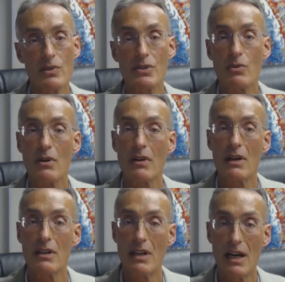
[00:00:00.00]
which were
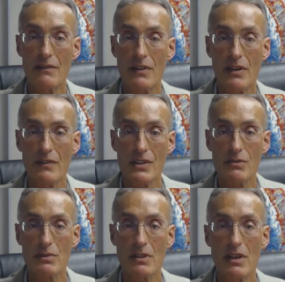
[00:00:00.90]
not very
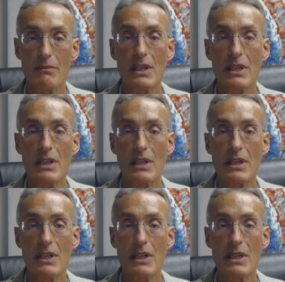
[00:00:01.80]
visible,